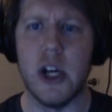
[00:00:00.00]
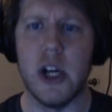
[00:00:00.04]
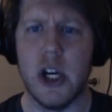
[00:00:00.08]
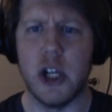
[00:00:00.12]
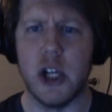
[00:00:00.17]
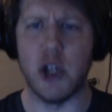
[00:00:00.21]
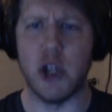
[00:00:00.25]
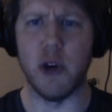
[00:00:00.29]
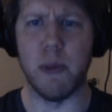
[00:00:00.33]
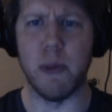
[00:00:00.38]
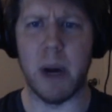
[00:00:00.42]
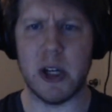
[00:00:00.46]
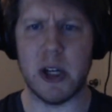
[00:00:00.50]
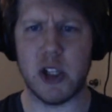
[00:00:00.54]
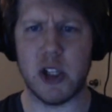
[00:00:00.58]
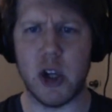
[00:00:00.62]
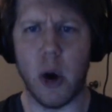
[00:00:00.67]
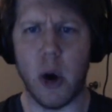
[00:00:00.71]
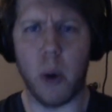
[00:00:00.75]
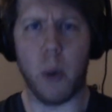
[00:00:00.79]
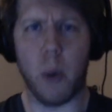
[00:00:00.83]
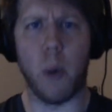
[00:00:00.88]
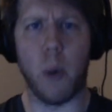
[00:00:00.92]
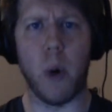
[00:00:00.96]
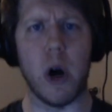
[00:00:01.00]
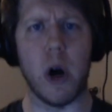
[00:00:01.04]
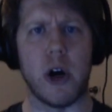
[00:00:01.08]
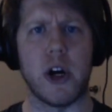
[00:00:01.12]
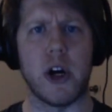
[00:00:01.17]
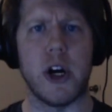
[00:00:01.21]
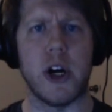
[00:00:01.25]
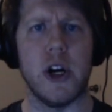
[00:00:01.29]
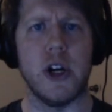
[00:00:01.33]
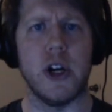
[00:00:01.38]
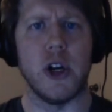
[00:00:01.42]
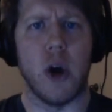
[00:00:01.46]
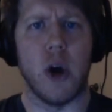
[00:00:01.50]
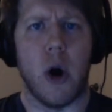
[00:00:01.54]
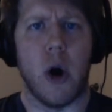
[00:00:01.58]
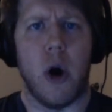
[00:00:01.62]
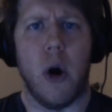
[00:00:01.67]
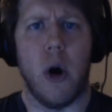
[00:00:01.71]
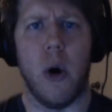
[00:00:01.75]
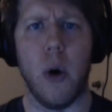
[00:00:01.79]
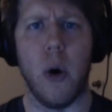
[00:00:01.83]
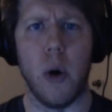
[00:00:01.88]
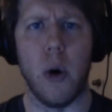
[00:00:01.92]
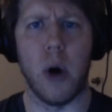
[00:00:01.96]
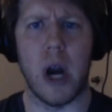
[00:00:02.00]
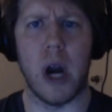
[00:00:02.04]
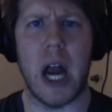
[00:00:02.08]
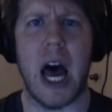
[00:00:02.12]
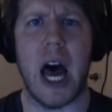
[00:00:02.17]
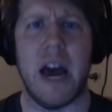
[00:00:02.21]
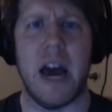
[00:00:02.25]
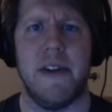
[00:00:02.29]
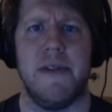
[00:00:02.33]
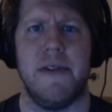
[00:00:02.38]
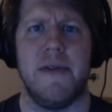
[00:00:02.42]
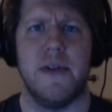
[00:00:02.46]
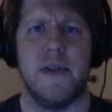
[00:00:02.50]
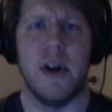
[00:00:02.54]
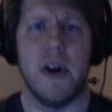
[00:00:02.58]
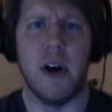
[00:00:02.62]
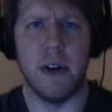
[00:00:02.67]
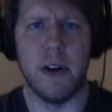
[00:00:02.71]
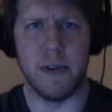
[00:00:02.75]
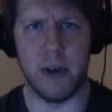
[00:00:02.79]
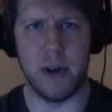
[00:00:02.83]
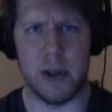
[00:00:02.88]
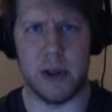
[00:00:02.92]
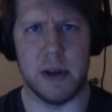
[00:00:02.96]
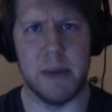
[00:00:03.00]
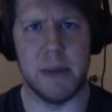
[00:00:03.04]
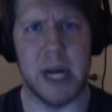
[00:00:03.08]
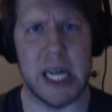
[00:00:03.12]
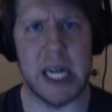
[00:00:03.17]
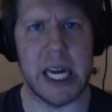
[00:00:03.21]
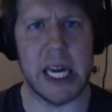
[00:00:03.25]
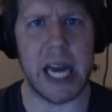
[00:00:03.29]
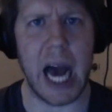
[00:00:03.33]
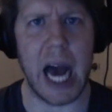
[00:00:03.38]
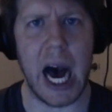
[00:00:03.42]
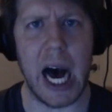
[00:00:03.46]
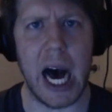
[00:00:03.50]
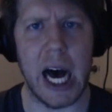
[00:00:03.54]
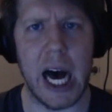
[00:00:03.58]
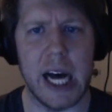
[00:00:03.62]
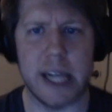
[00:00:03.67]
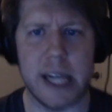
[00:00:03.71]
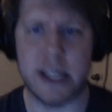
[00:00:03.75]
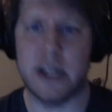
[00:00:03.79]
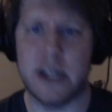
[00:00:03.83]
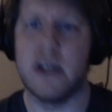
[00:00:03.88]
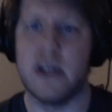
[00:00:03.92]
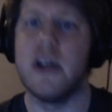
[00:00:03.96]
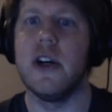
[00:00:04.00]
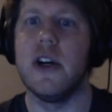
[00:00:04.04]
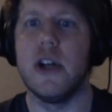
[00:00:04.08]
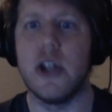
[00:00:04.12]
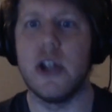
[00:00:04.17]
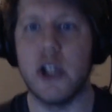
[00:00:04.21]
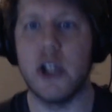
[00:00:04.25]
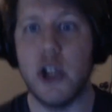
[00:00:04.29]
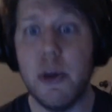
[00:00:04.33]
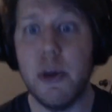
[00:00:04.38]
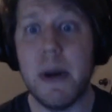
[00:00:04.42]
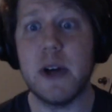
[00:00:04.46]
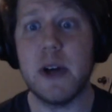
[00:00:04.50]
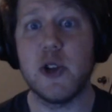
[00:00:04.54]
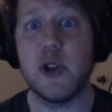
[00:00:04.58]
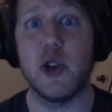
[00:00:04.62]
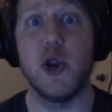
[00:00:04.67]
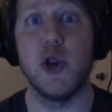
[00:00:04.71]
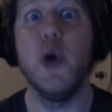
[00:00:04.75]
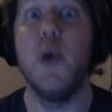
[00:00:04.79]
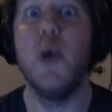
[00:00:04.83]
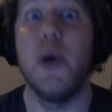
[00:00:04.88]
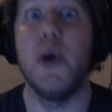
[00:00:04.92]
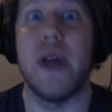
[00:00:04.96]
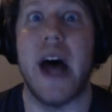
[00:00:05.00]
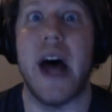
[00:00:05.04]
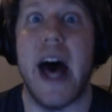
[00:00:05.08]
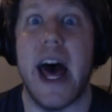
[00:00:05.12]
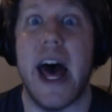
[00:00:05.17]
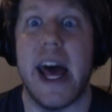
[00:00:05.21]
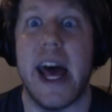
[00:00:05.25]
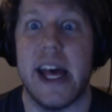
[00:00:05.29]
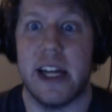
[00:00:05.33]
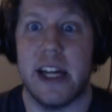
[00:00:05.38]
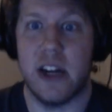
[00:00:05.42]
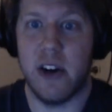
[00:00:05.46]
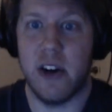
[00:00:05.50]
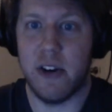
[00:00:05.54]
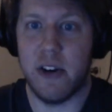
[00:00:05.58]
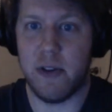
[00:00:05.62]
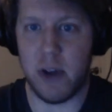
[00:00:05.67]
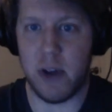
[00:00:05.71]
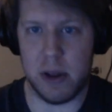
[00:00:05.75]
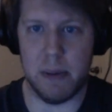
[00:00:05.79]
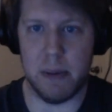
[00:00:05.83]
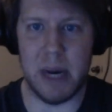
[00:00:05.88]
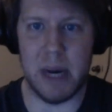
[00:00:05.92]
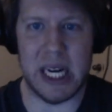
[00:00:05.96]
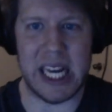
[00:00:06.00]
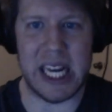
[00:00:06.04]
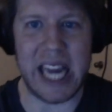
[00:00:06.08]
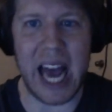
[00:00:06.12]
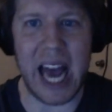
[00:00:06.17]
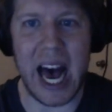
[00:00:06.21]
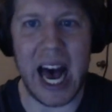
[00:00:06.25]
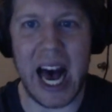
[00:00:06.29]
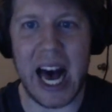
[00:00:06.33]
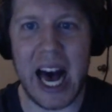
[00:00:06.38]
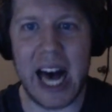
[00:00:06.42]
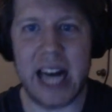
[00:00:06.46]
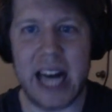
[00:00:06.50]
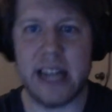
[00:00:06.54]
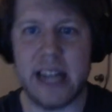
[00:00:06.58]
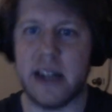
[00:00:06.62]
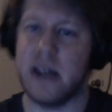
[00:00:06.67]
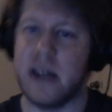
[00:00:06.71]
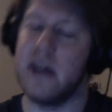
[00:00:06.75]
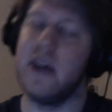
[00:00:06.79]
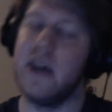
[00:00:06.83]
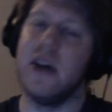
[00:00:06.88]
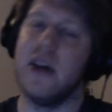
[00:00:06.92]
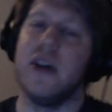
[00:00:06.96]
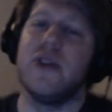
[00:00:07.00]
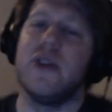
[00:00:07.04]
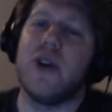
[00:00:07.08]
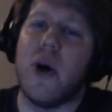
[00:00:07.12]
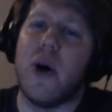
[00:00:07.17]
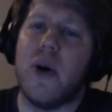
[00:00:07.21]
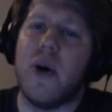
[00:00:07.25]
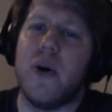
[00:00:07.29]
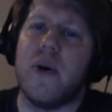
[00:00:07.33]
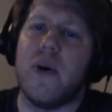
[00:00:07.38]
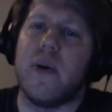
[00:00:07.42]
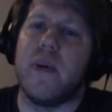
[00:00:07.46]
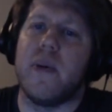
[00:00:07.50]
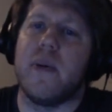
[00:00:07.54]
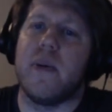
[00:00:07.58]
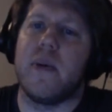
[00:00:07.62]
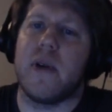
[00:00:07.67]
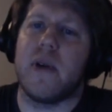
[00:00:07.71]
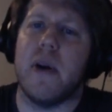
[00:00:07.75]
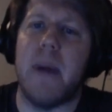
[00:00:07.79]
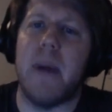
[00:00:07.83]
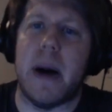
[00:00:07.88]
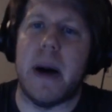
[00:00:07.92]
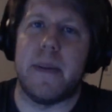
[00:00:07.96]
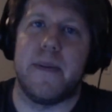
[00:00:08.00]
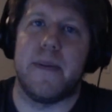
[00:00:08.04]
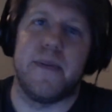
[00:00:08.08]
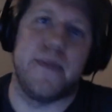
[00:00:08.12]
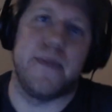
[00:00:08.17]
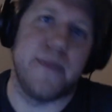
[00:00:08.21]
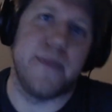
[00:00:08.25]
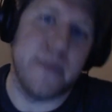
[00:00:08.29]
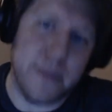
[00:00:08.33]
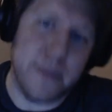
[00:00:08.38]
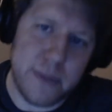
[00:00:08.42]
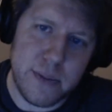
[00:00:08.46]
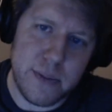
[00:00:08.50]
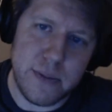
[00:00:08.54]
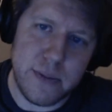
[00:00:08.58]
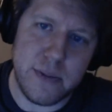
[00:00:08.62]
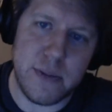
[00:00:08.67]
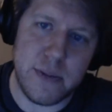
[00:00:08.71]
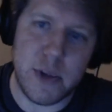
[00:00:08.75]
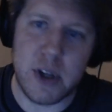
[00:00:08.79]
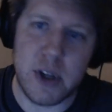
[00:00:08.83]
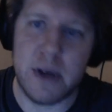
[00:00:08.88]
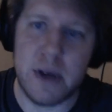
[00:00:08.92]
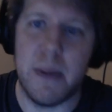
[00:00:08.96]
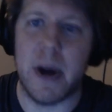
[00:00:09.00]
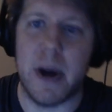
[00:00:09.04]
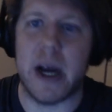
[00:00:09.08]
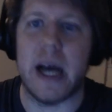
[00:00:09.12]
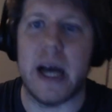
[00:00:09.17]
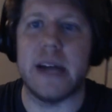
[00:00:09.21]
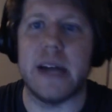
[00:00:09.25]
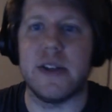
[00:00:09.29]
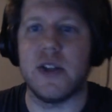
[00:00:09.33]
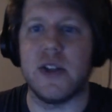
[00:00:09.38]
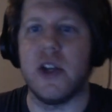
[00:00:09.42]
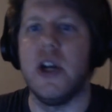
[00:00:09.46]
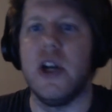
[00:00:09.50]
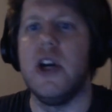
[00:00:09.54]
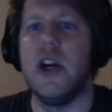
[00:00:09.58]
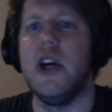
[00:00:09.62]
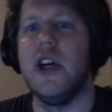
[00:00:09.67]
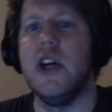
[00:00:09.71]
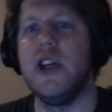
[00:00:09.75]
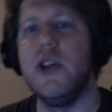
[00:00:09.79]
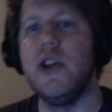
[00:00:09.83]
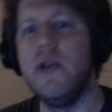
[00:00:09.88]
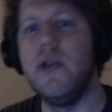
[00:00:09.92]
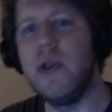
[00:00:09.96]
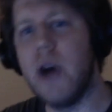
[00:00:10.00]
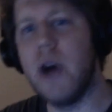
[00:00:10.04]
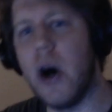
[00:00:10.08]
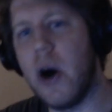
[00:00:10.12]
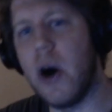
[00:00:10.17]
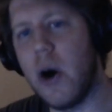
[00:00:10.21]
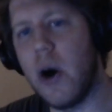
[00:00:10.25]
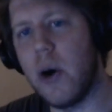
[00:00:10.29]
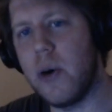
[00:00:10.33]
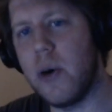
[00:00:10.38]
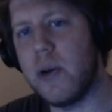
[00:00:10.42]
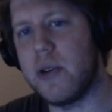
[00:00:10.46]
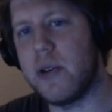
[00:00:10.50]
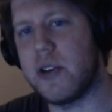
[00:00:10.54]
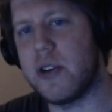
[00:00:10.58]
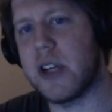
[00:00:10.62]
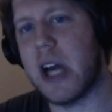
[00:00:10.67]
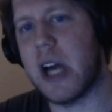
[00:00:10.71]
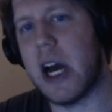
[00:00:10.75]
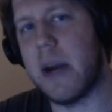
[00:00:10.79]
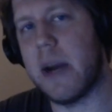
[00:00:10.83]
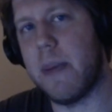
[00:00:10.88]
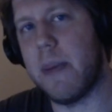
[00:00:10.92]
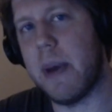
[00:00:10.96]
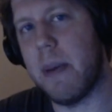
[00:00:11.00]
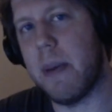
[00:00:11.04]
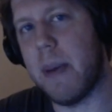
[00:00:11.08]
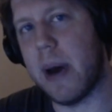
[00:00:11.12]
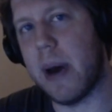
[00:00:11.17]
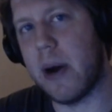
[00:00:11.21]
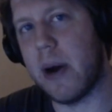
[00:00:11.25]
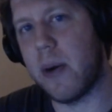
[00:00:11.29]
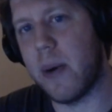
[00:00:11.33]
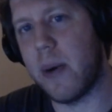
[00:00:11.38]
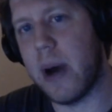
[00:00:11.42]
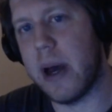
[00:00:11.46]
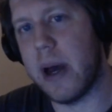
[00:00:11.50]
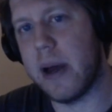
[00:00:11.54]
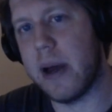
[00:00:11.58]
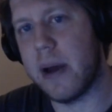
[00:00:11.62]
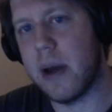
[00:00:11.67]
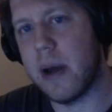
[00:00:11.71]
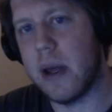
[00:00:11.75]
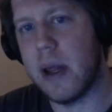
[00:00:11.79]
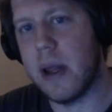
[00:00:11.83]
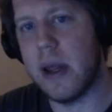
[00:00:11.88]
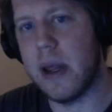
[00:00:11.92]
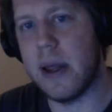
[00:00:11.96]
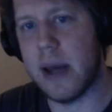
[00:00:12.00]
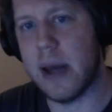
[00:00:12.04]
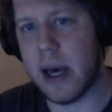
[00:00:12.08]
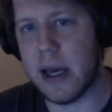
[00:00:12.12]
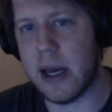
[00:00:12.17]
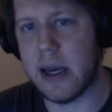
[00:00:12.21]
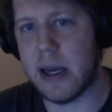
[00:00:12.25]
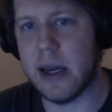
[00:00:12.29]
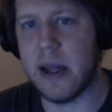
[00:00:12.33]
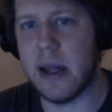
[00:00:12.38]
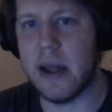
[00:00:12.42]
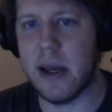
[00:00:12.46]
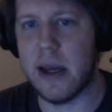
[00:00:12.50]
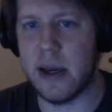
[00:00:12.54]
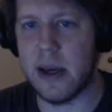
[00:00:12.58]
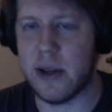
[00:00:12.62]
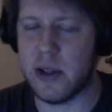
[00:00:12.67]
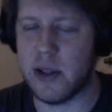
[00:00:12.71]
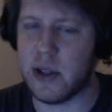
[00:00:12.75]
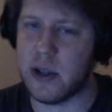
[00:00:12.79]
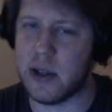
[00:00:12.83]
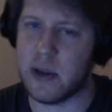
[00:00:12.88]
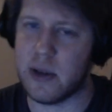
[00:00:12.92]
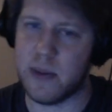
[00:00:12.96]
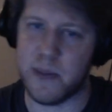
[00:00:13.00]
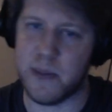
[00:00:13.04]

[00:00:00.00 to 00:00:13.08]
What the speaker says: You must work your whole life for the money god. You must do that for the money god. So, come on. Come on, guys. There's got to be a better way than this